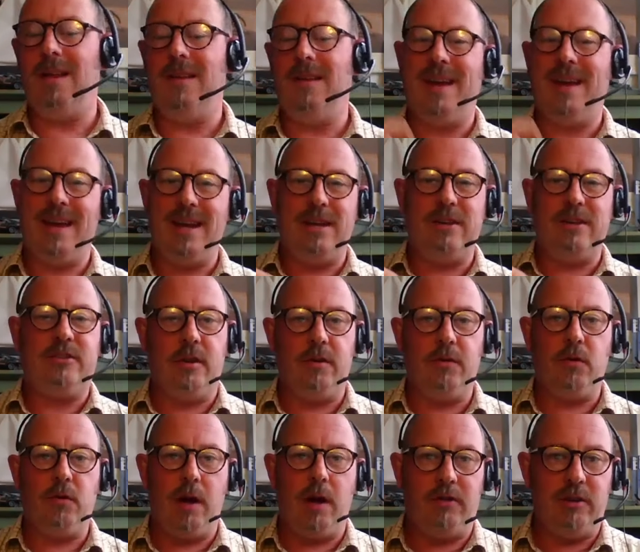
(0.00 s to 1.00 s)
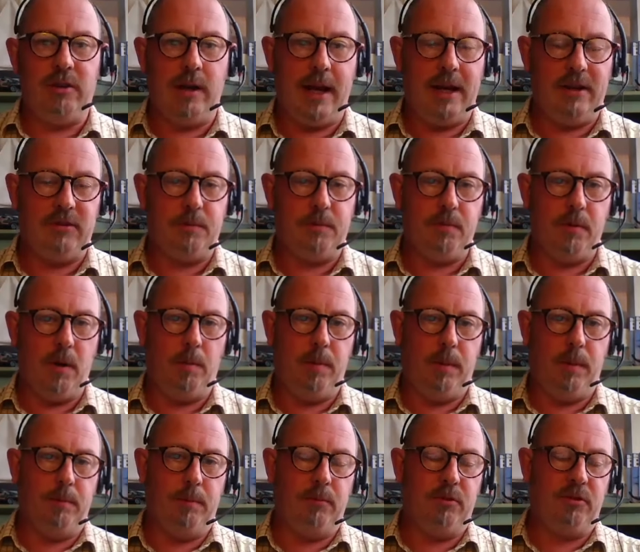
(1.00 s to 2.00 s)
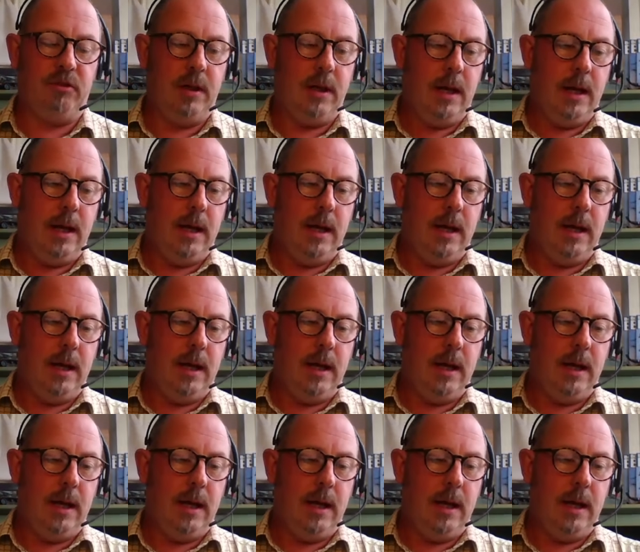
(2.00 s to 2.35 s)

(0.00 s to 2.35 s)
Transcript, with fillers: That itself created later problems.